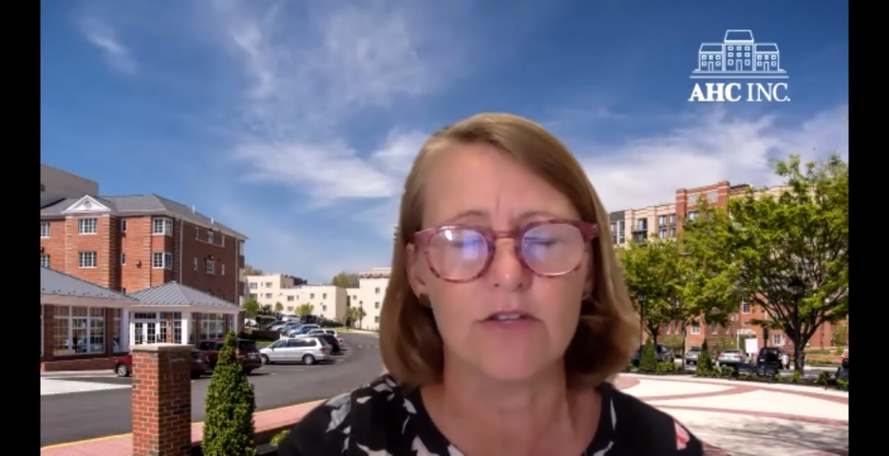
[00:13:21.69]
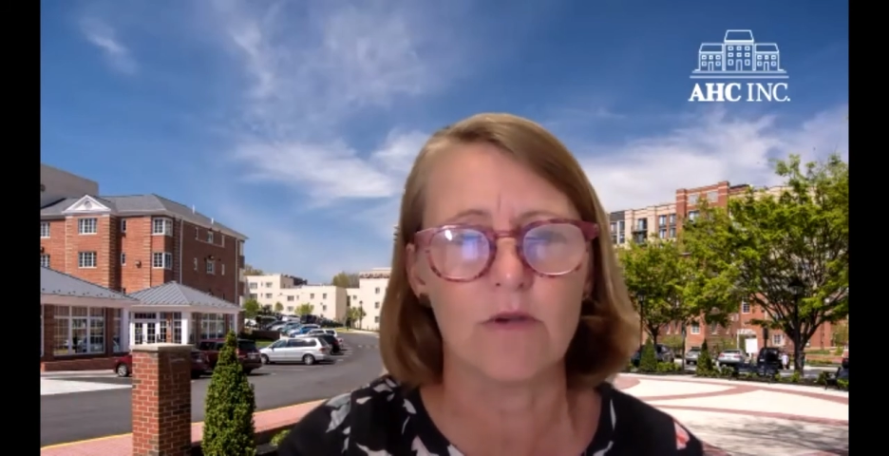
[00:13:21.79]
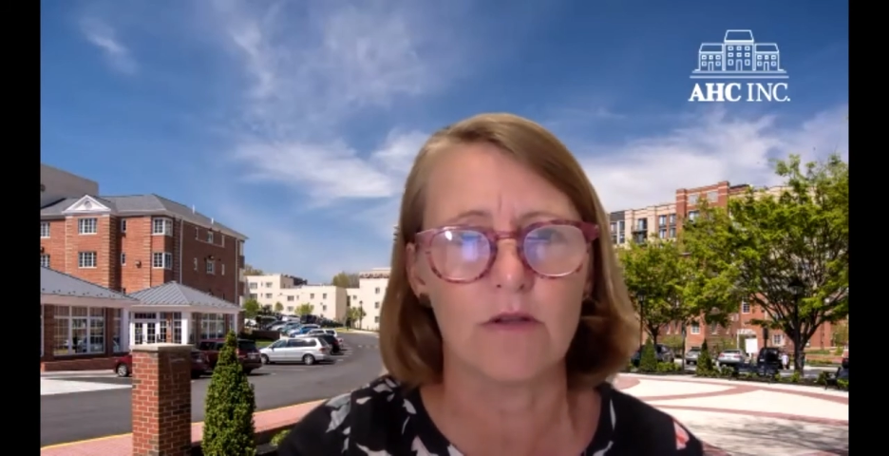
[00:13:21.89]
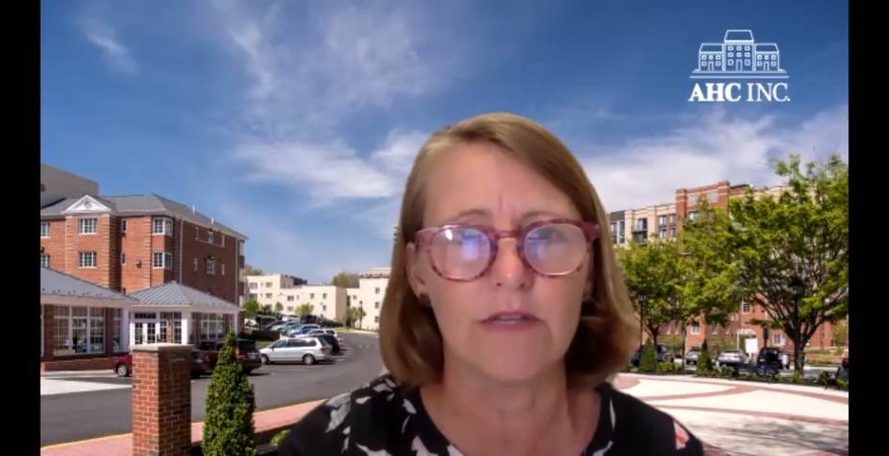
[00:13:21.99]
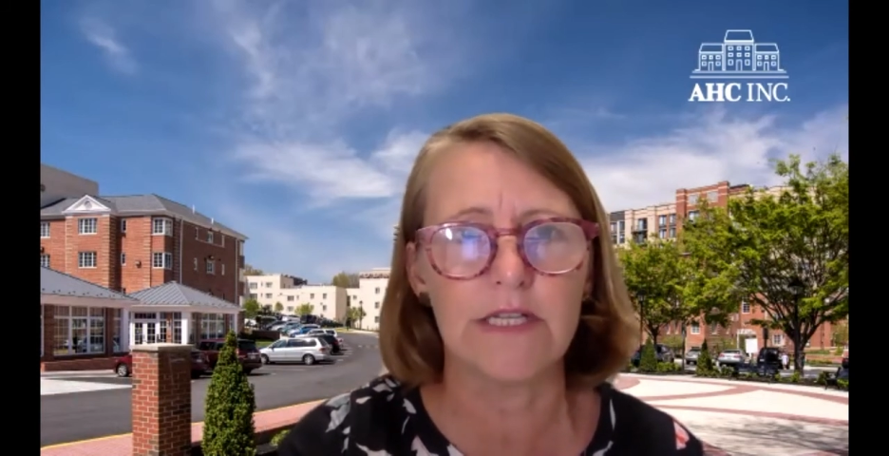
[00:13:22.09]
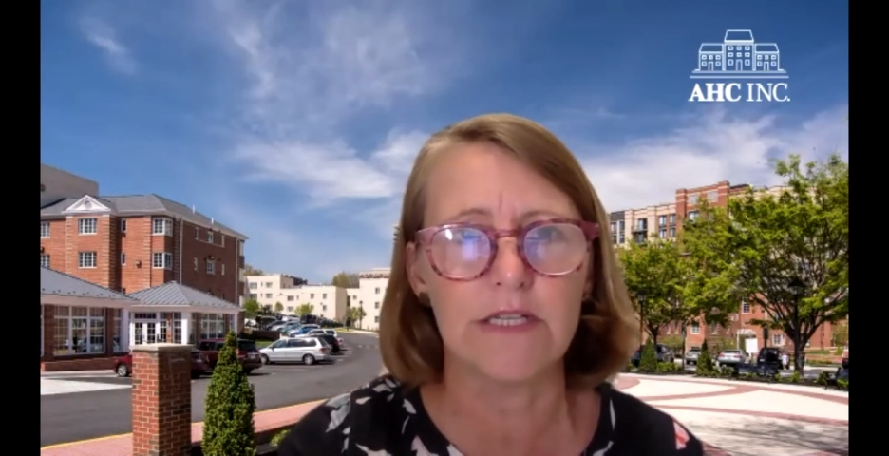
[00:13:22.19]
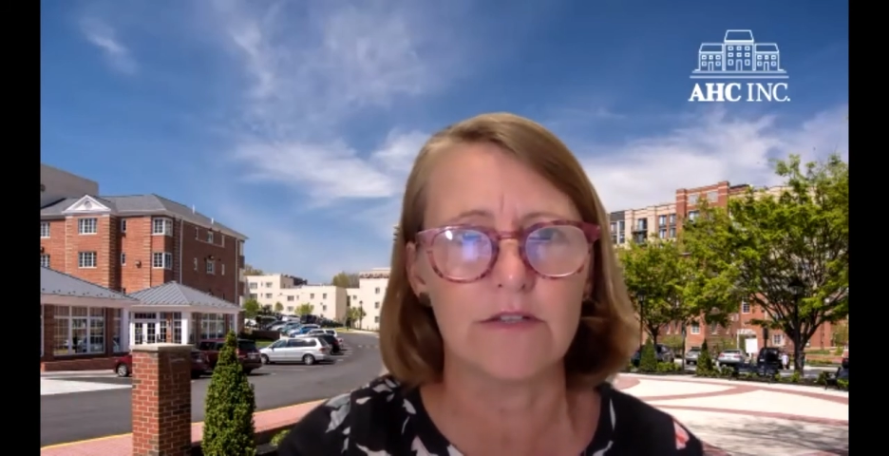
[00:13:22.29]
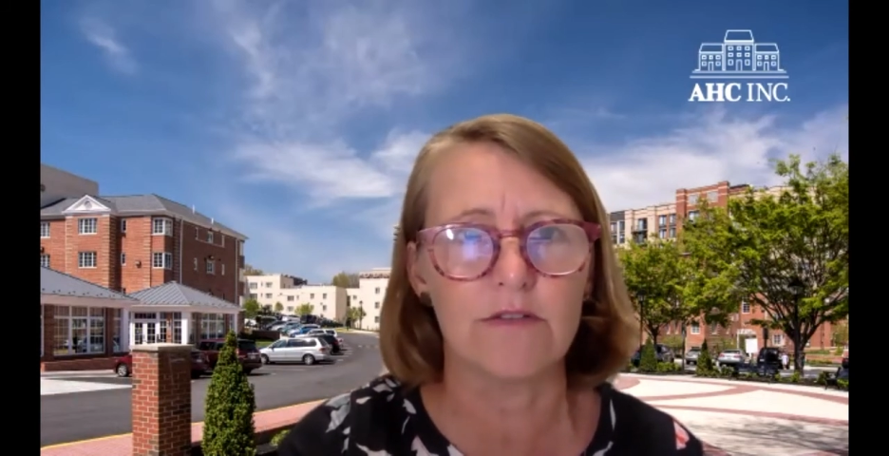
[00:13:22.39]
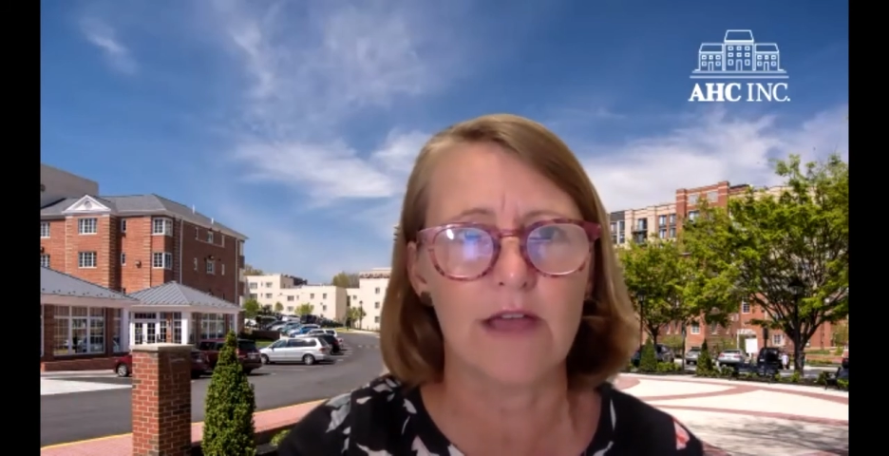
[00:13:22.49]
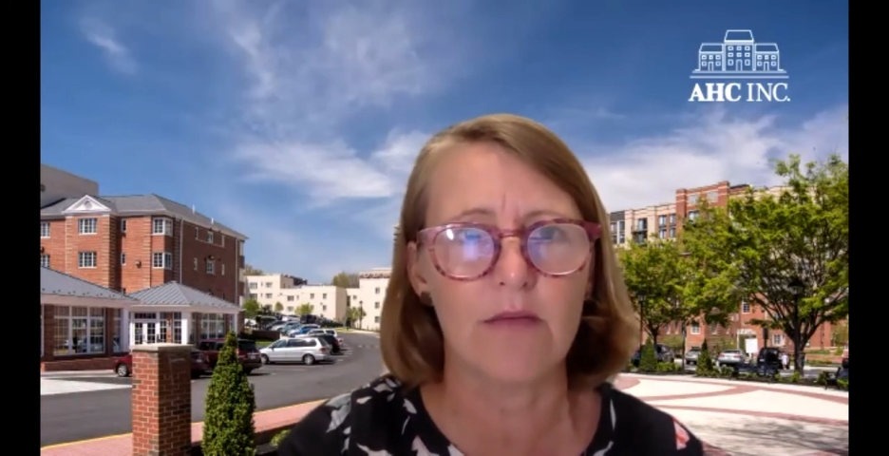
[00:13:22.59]
You only need to
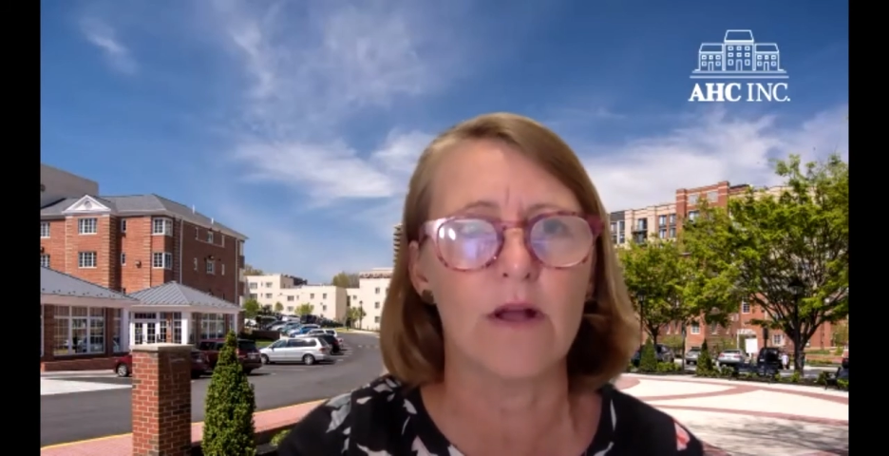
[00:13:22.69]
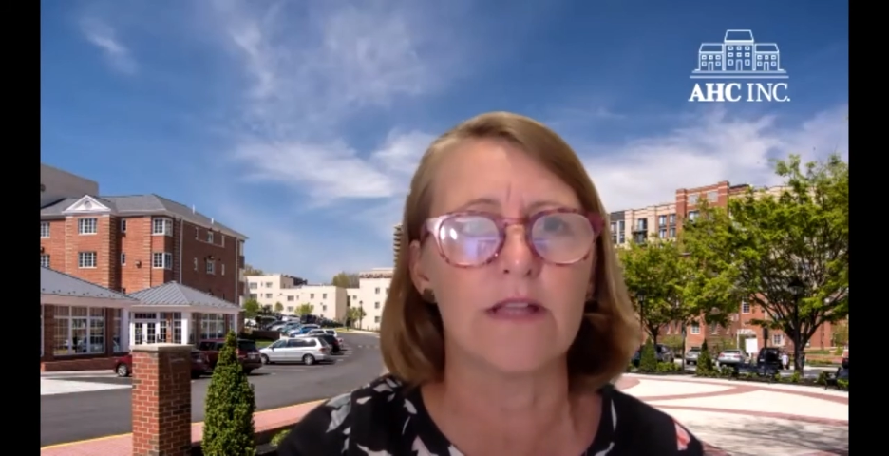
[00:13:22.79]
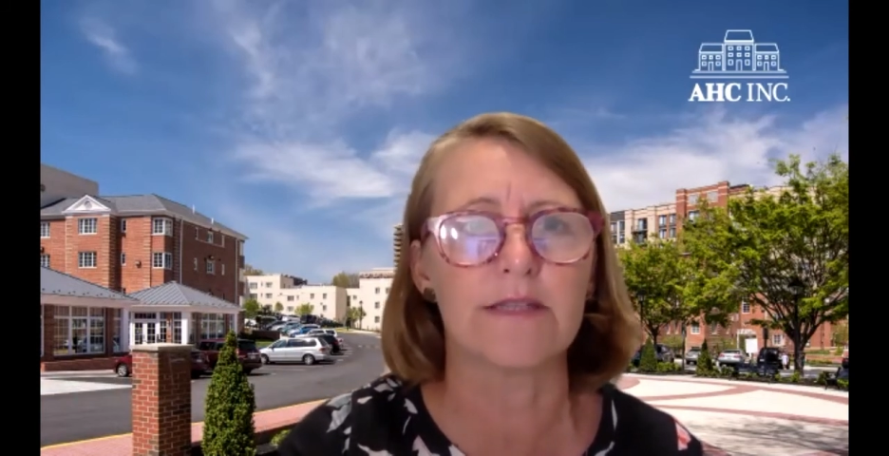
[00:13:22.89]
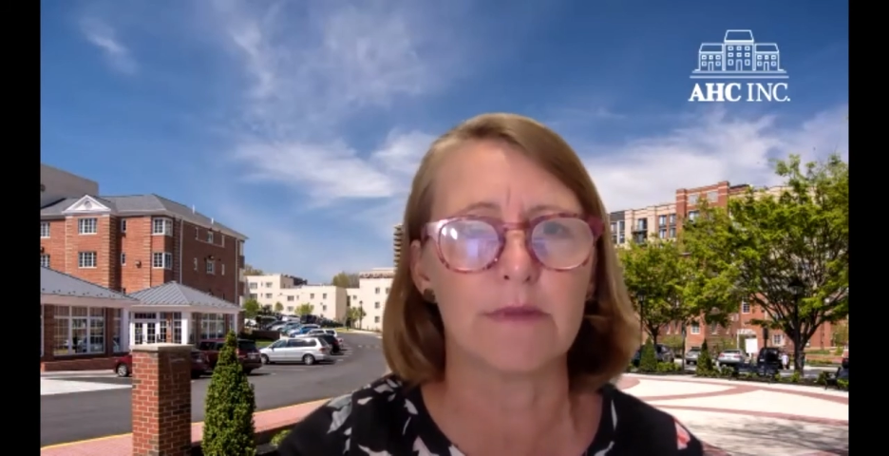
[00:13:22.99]
do that once.